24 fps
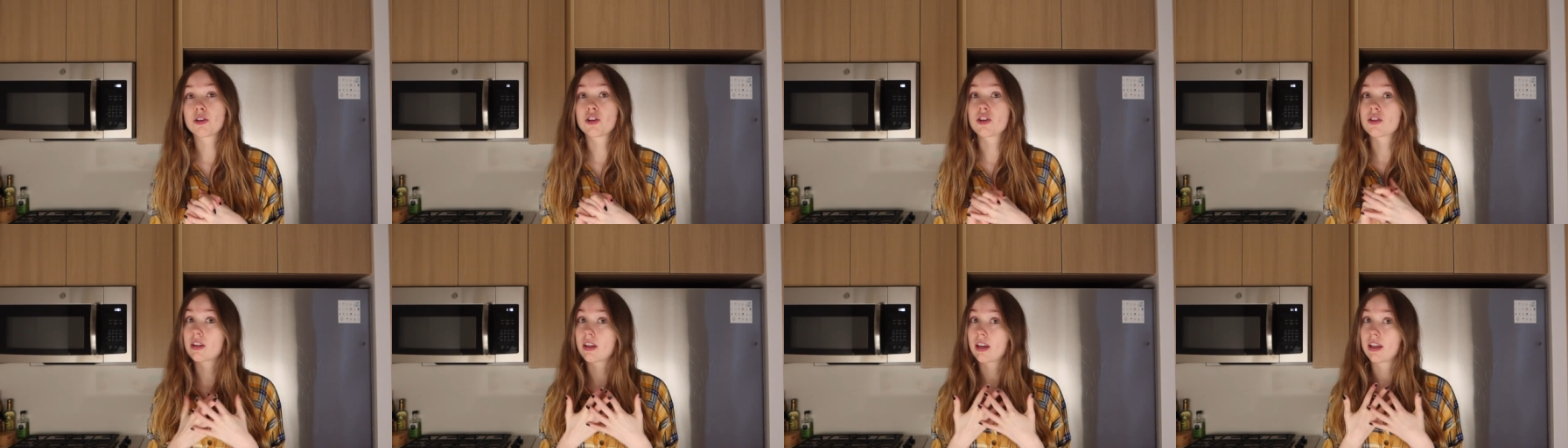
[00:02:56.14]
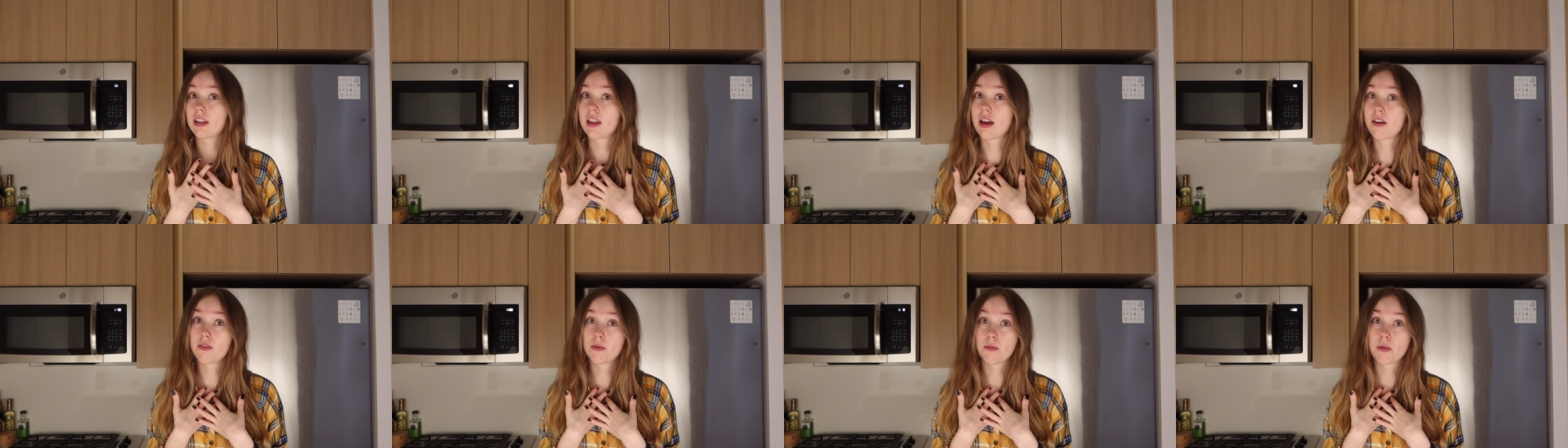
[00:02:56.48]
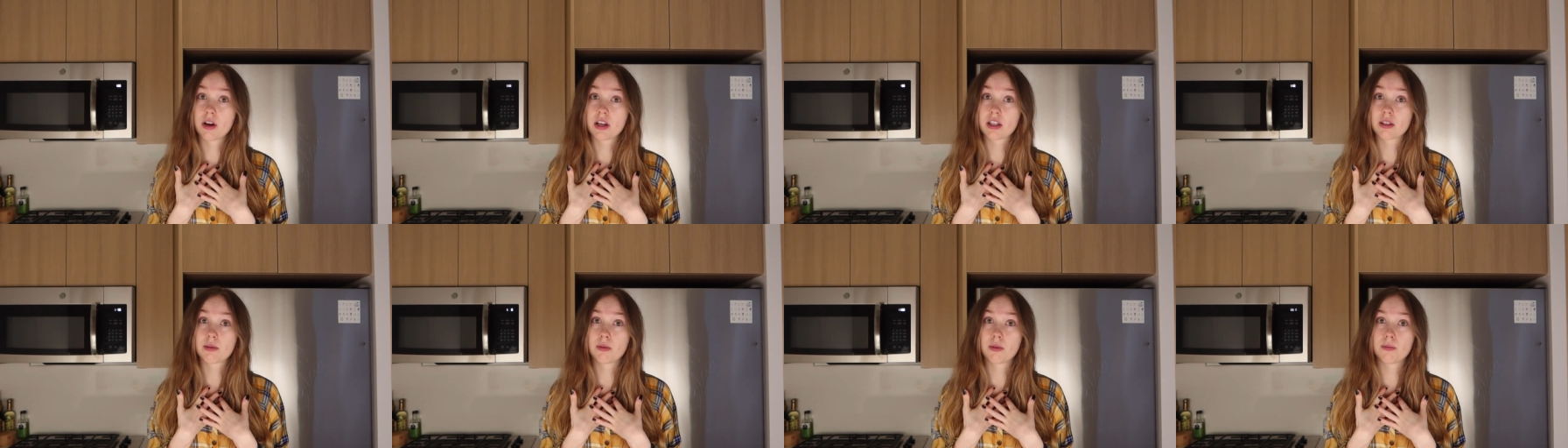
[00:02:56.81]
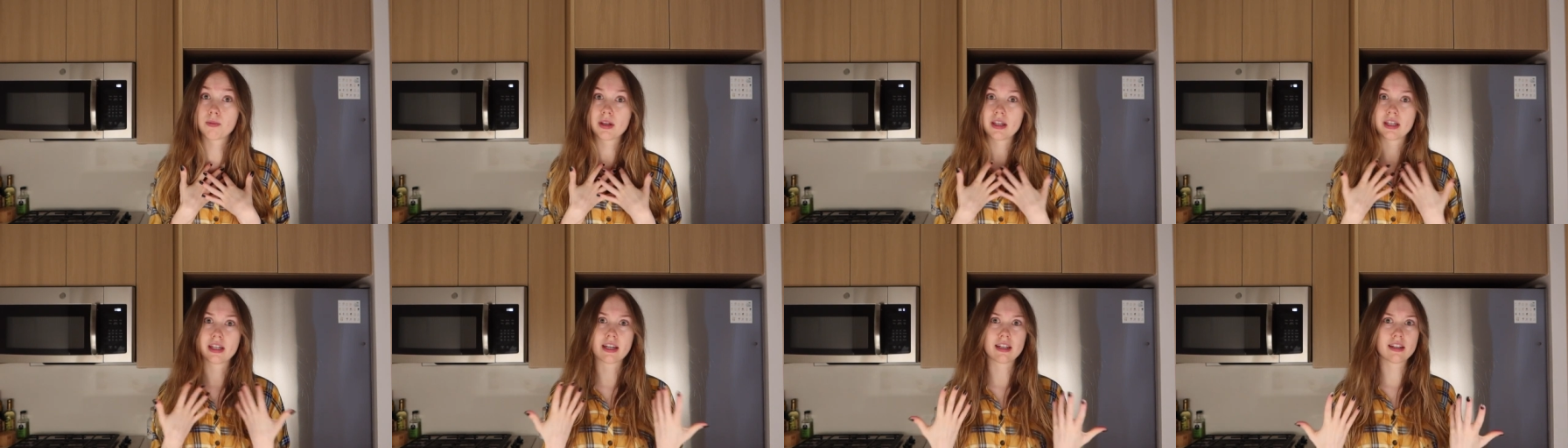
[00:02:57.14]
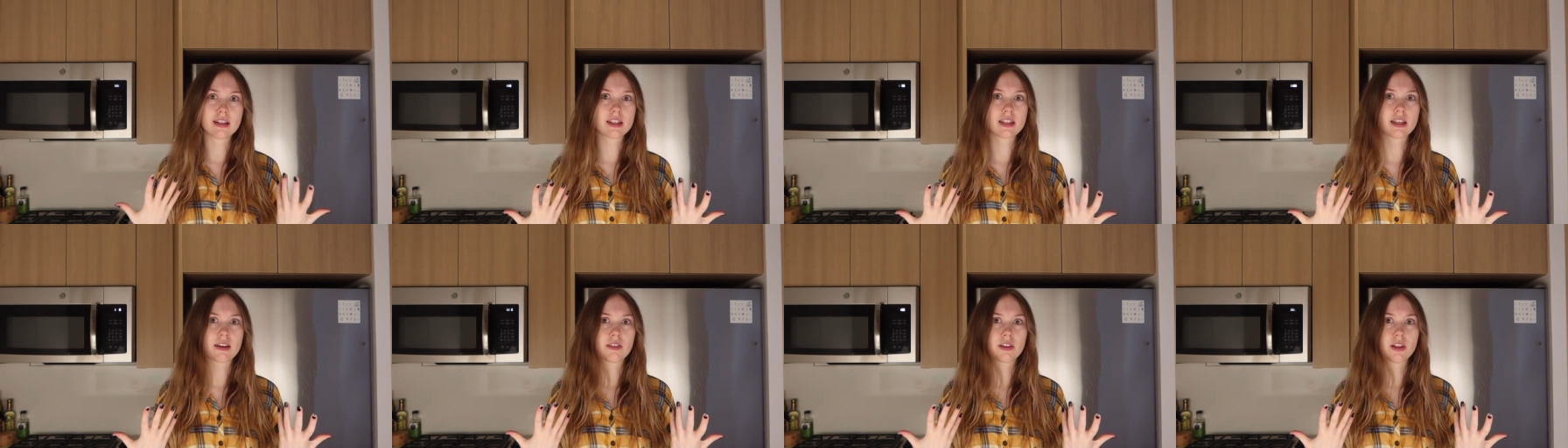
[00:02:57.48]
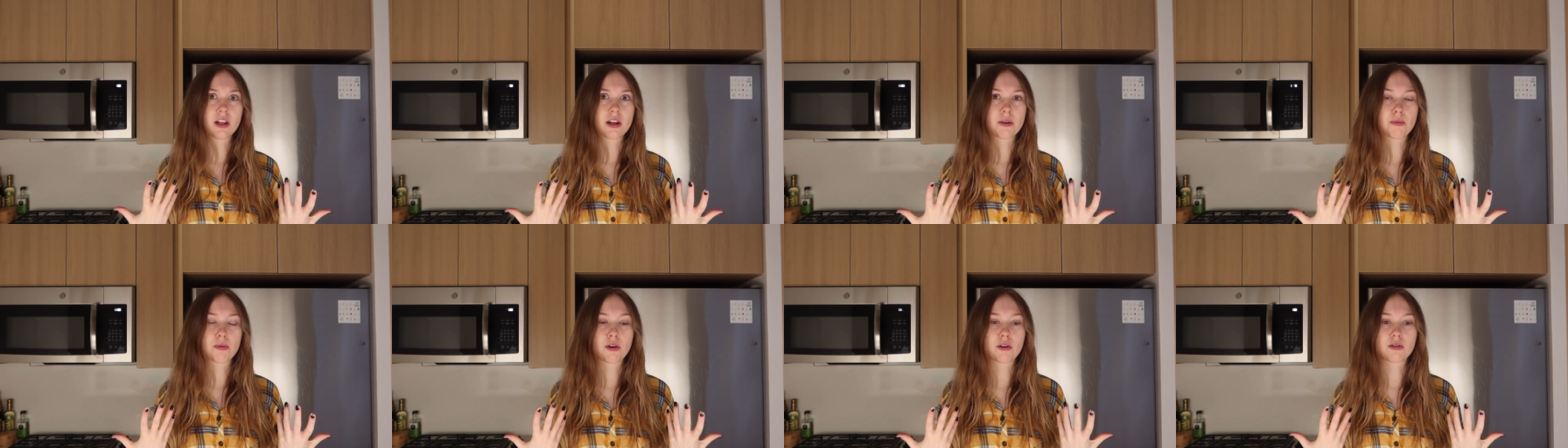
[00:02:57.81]
much as I love impossible meat it does have a
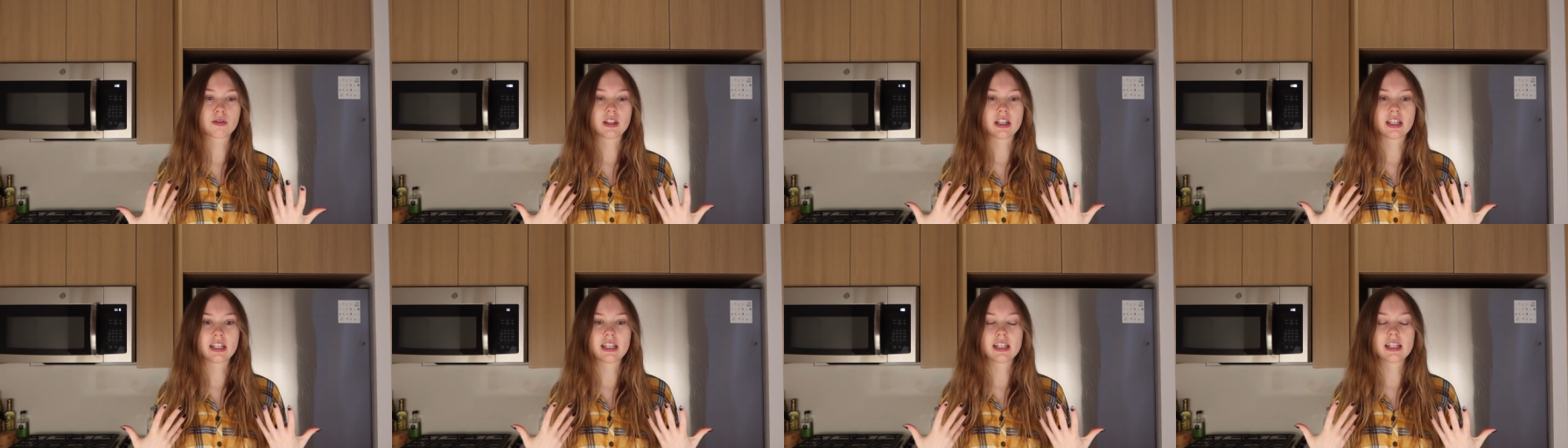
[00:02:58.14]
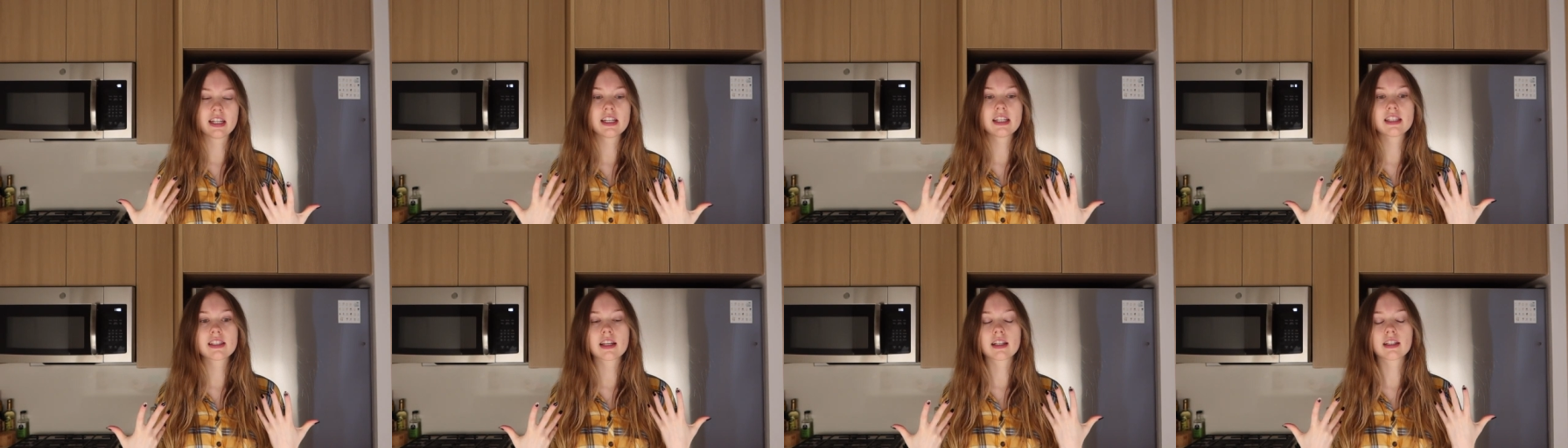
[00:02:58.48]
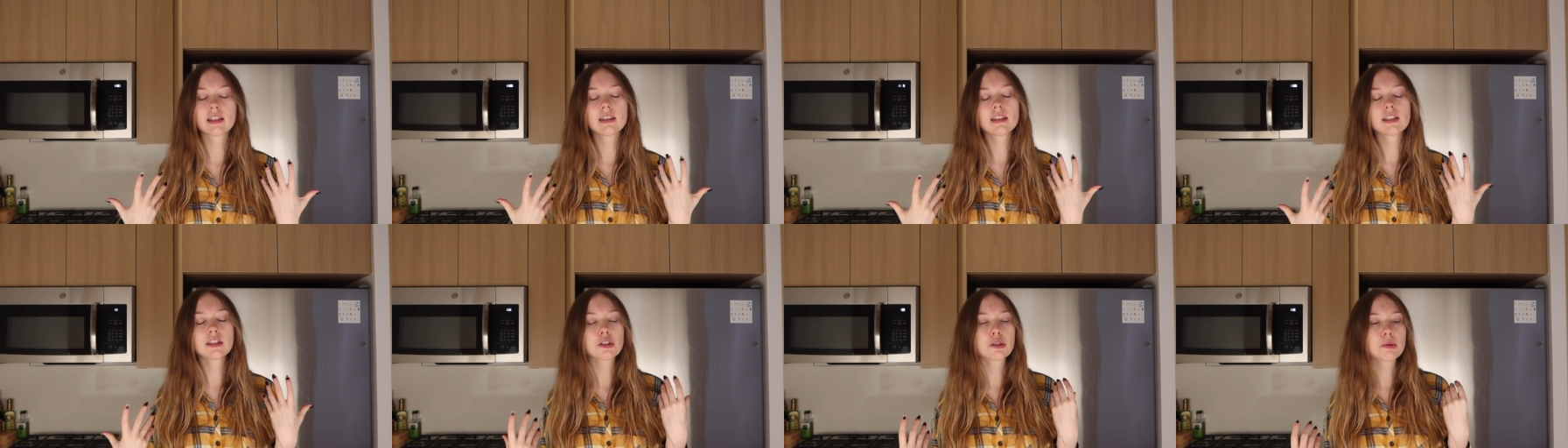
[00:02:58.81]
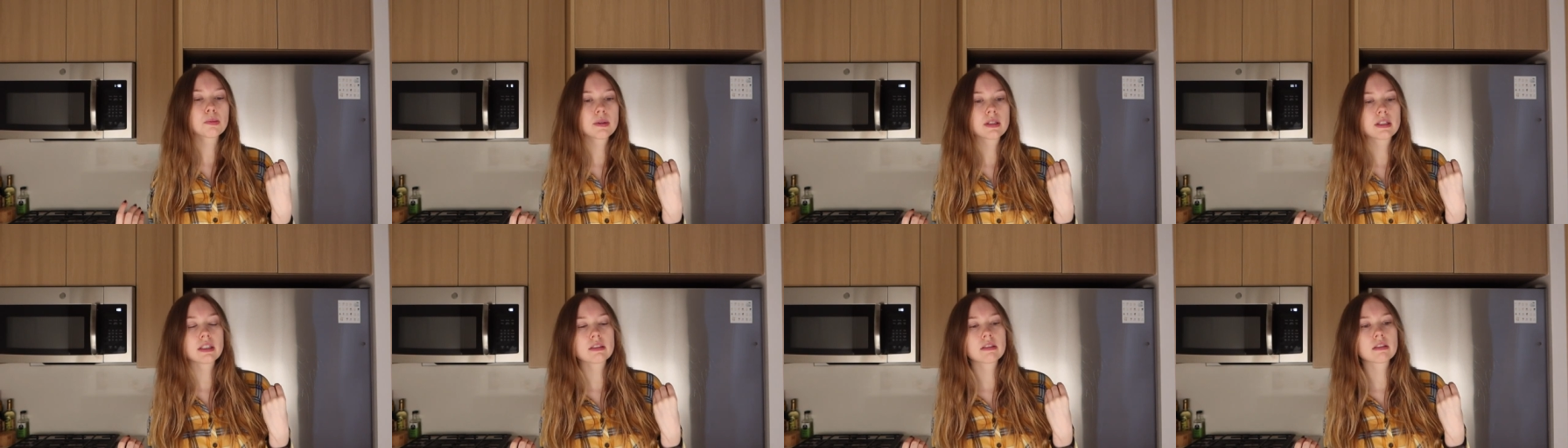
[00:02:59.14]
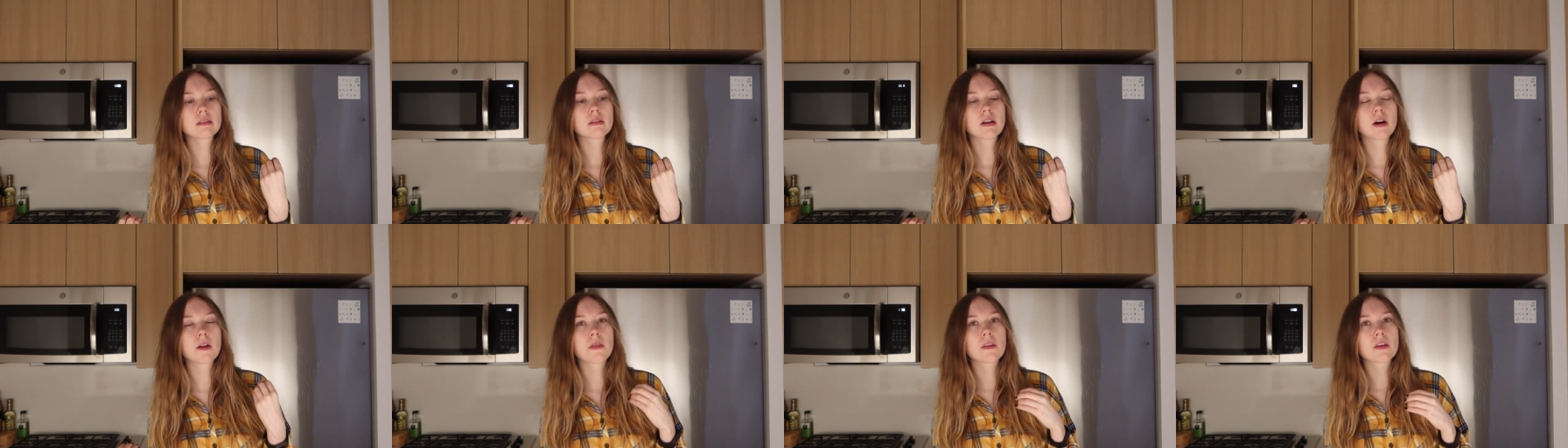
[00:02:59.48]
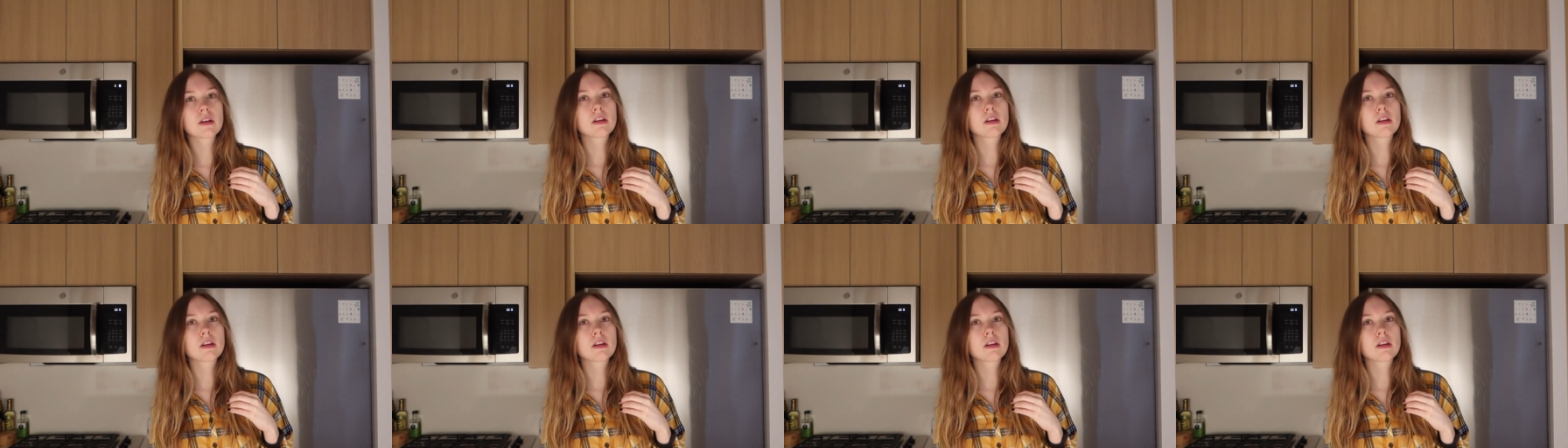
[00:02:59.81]
lot of protein, it is a little bit on